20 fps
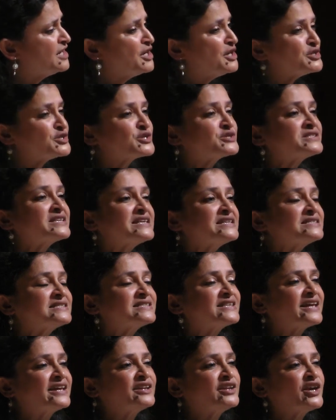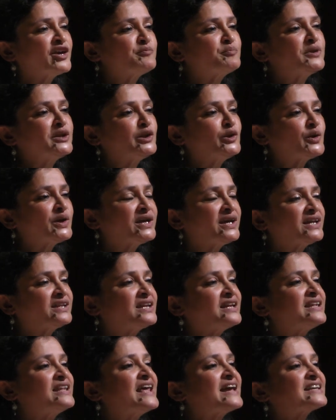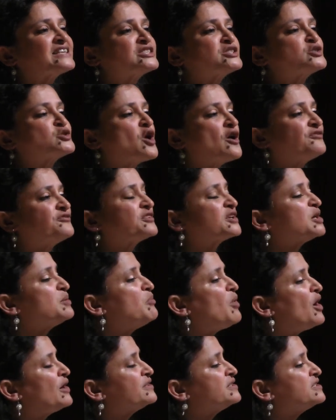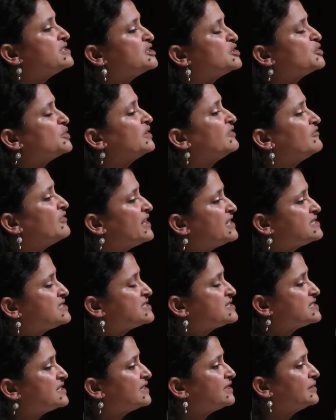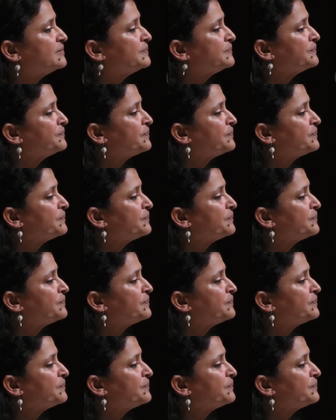So since then, they have been looking at the next soft commodity to invest in.